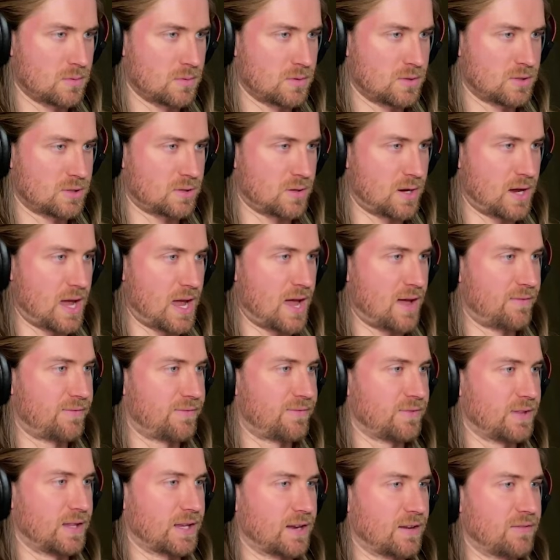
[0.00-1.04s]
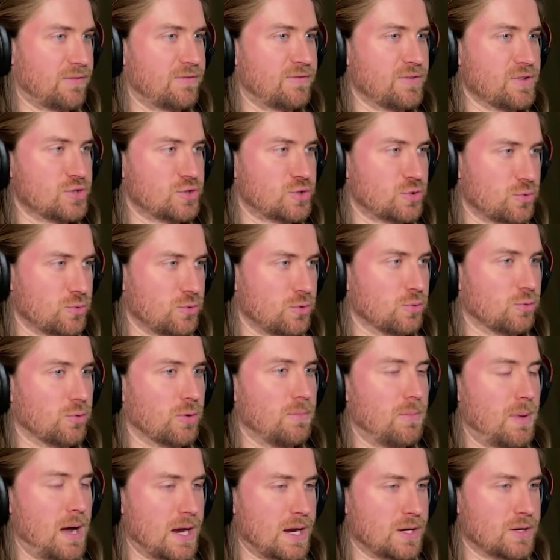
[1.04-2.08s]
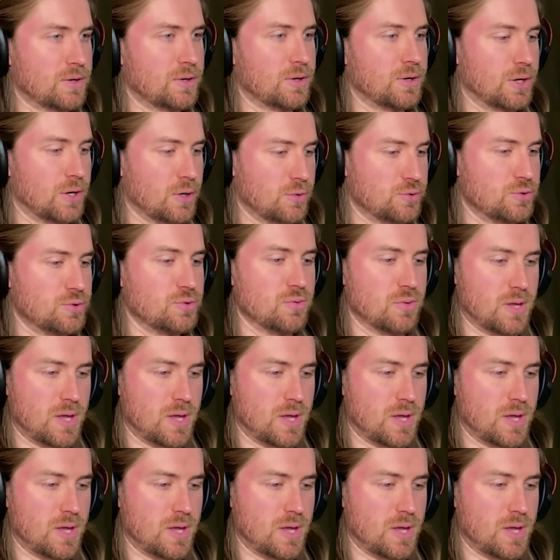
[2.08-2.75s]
So I have like a visual reminder to go do